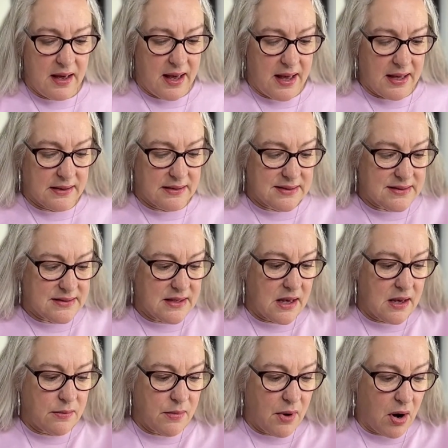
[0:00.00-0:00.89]
and
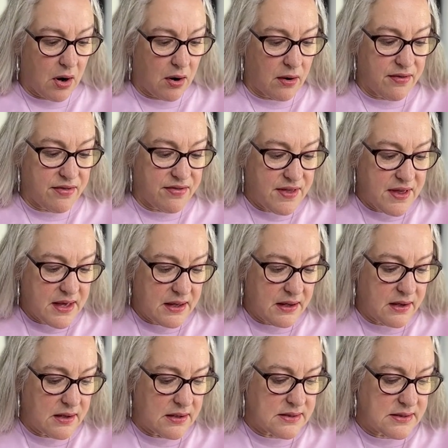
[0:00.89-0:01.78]
some are
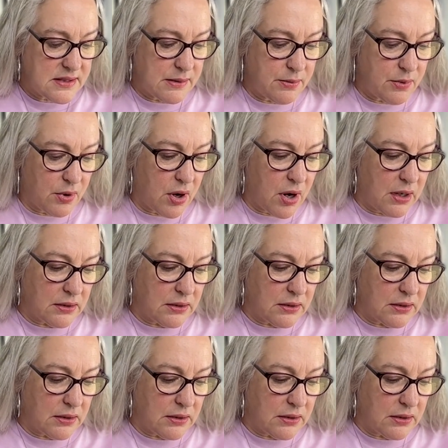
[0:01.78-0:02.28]
thick, some are